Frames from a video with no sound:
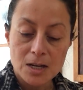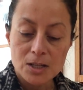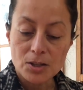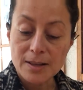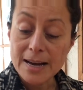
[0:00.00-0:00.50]

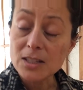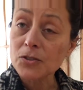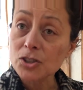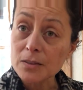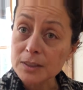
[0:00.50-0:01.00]
So that's
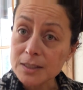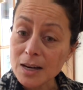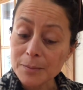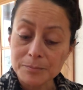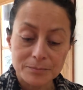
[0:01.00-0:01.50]
for shoveling
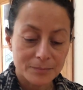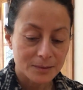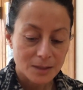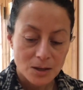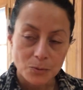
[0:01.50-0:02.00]
time.
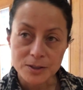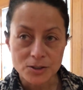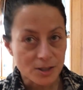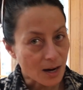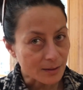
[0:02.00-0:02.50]
When
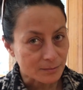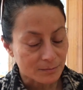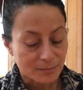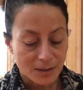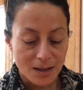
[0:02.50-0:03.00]
you're done,
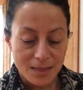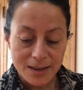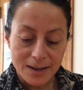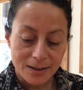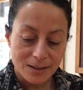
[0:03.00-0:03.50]

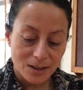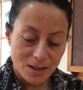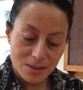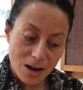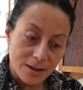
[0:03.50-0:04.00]
then
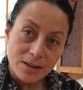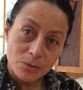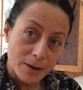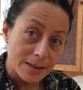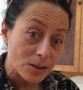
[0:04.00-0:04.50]
another
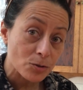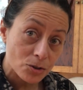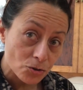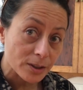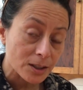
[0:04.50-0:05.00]
way that you
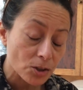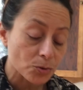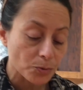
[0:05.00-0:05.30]
can drink your